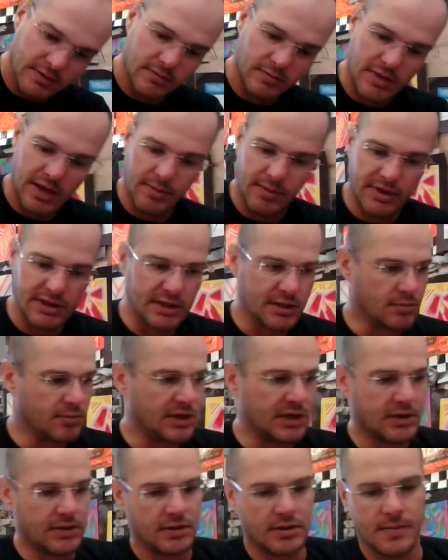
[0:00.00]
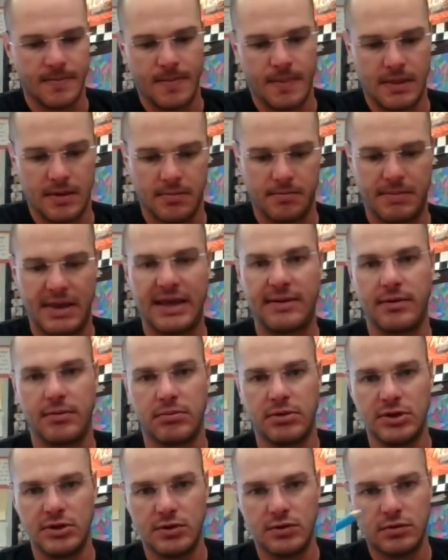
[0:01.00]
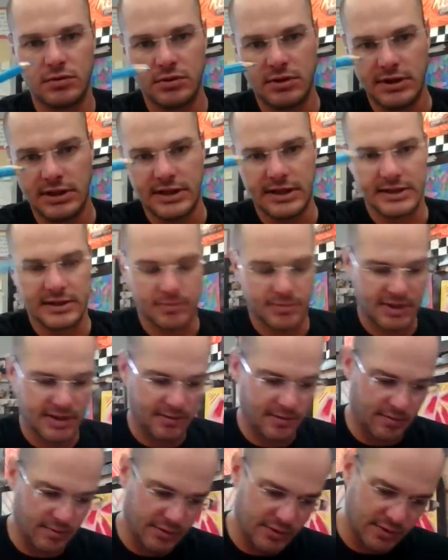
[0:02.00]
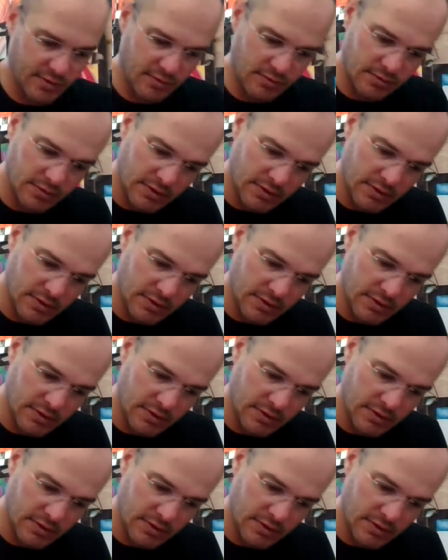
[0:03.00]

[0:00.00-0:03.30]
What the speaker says: Maybe a little bit of baby blue. I like the baby blue.